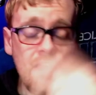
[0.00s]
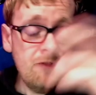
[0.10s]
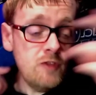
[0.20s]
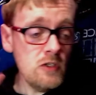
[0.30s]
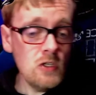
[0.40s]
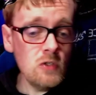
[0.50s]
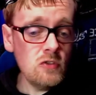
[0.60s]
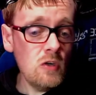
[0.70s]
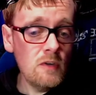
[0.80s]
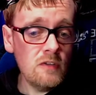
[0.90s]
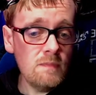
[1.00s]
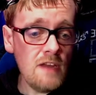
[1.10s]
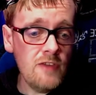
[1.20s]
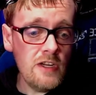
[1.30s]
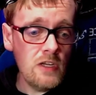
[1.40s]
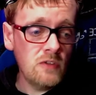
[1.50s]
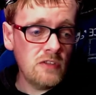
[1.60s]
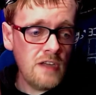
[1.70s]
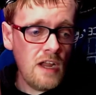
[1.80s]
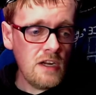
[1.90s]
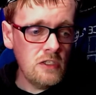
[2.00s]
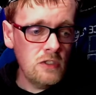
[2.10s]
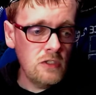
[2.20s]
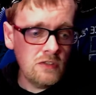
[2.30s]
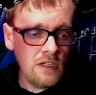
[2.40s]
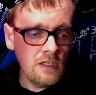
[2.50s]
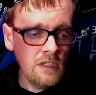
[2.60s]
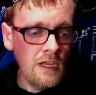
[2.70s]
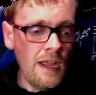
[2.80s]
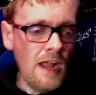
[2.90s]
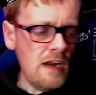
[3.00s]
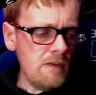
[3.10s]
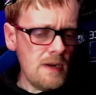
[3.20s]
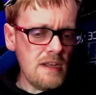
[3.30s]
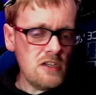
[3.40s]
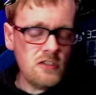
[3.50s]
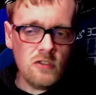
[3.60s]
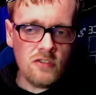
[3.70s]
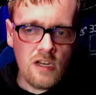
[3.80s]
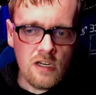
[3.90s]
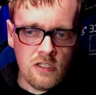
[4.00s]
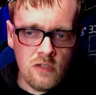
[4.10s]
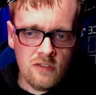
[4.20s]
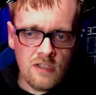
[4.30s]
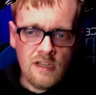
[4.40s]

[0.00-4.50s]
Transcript: a few YouTubers make videos on how to use it, and everybody gets used to how to use